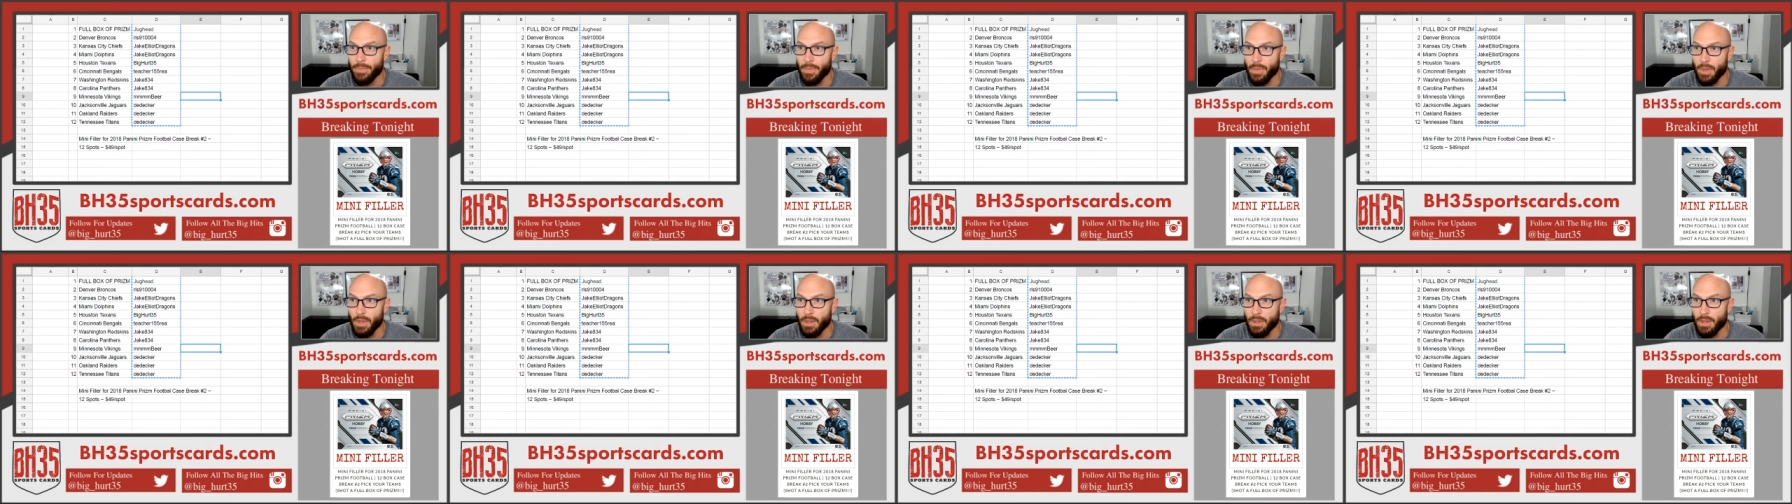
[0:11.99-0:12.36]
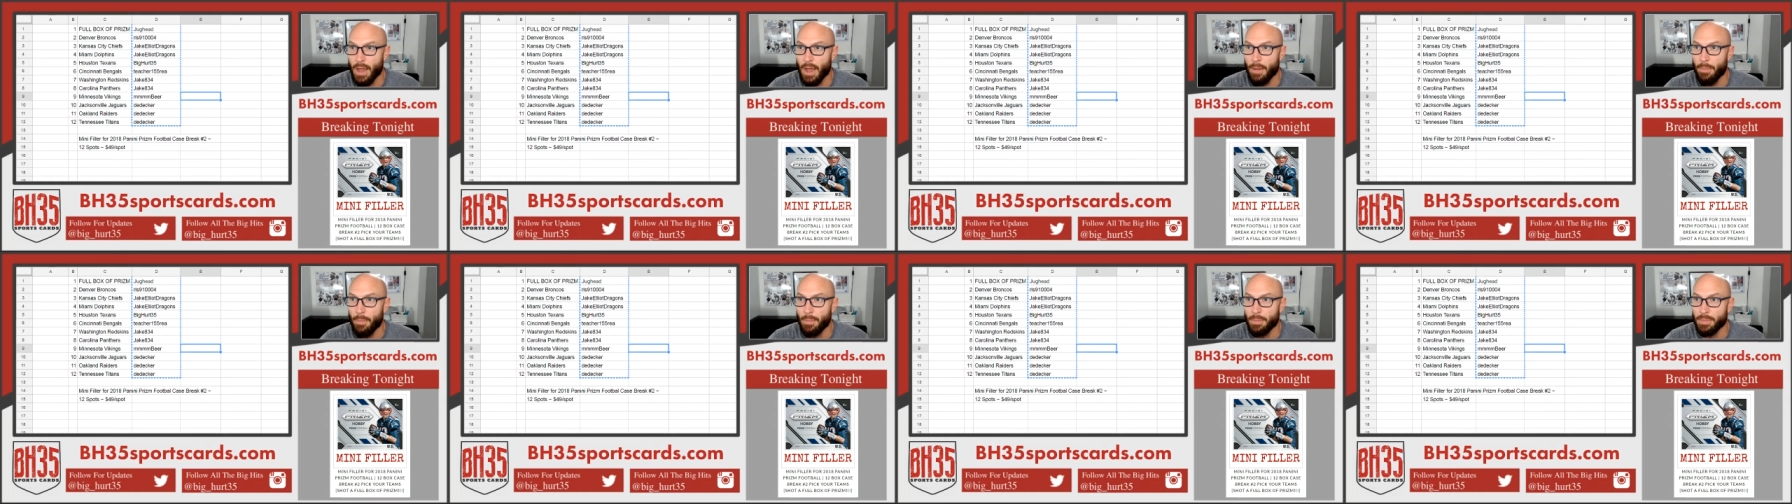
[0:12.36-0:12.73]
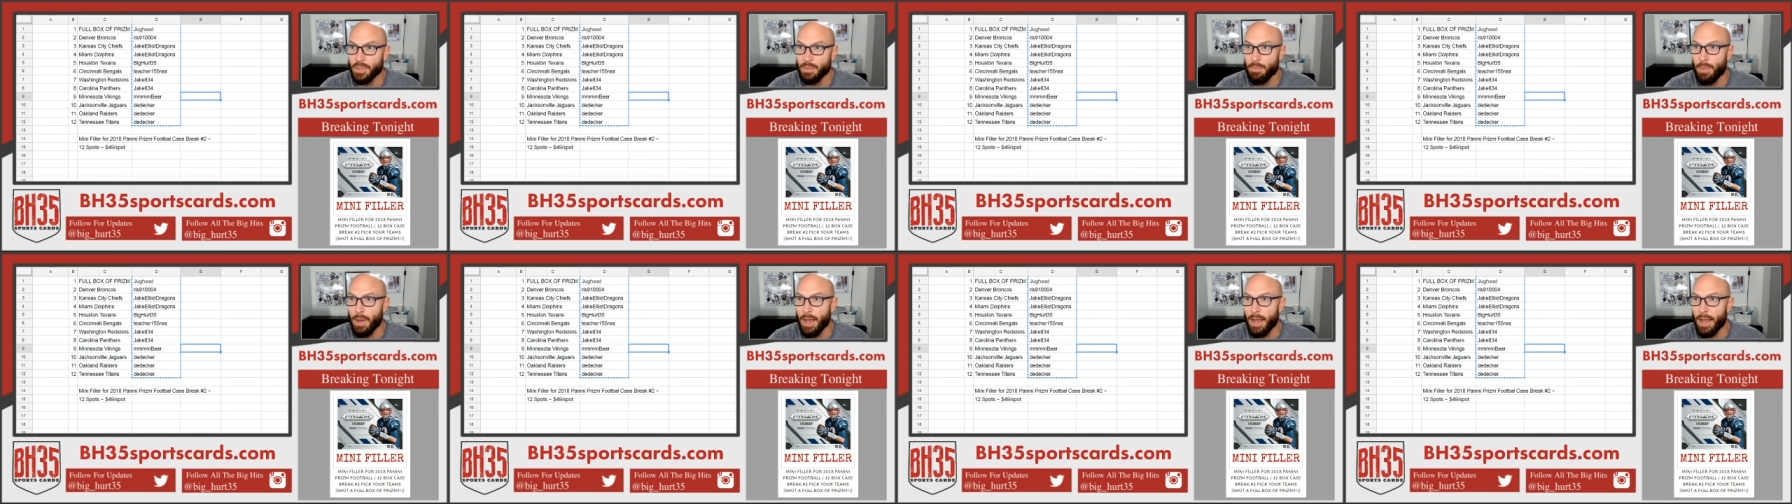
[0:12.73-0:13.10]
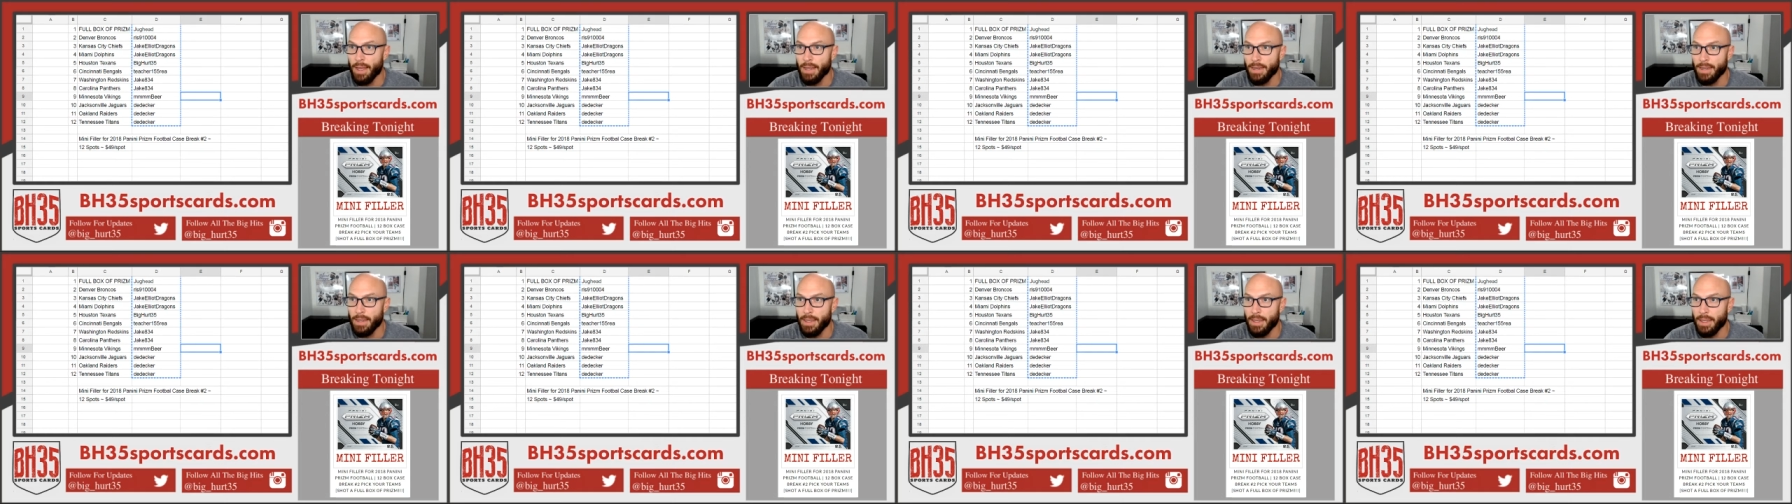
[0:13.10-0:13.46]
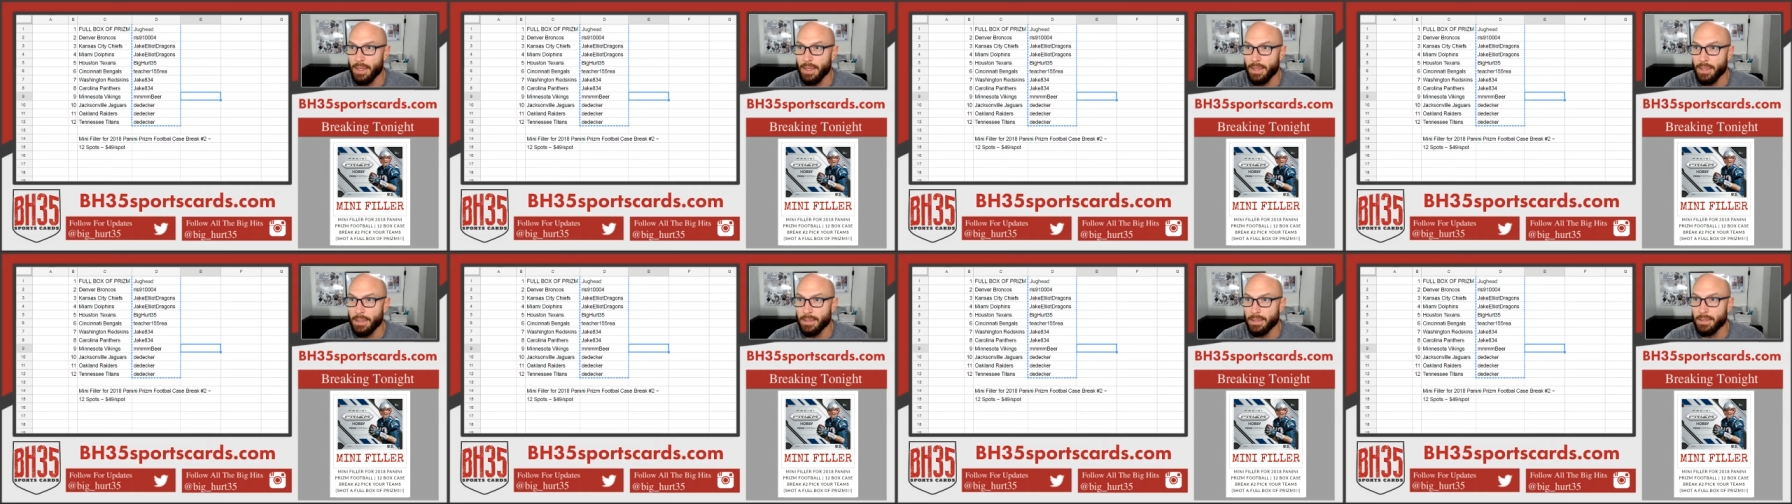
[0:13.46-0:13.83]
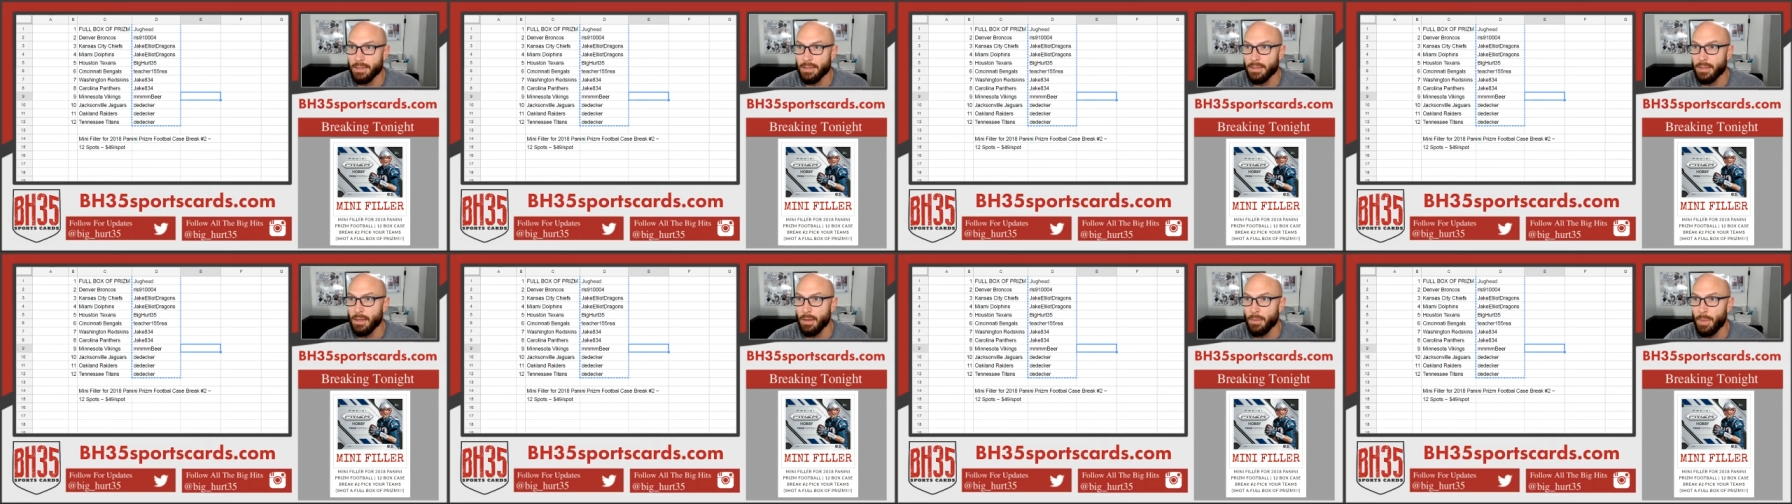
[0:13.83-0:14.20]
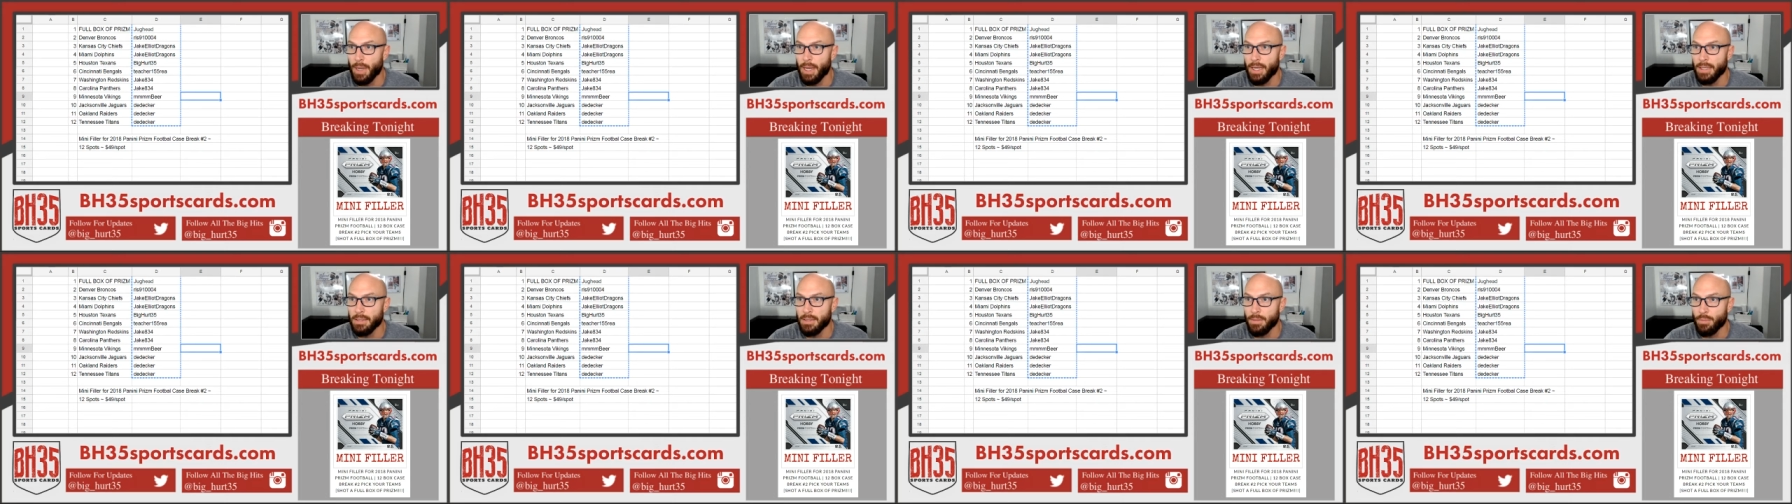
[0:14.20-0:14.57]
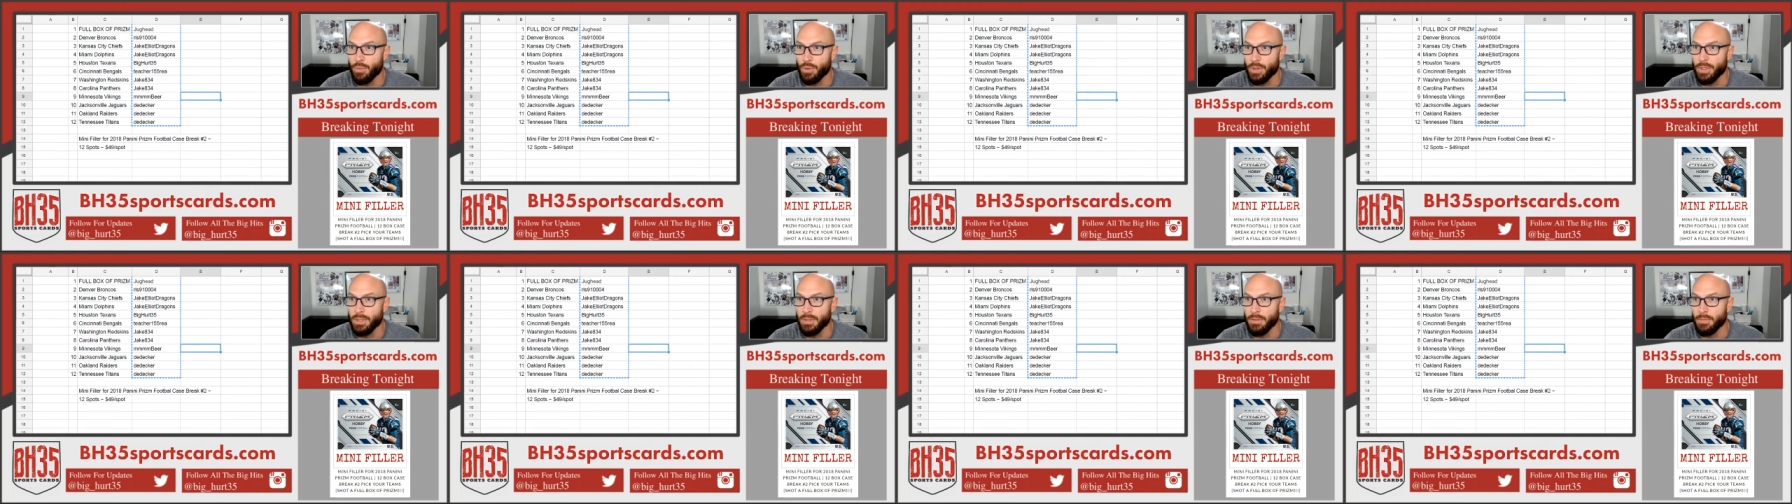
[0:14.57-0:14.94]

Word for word: Top spot gets a box of Prizm.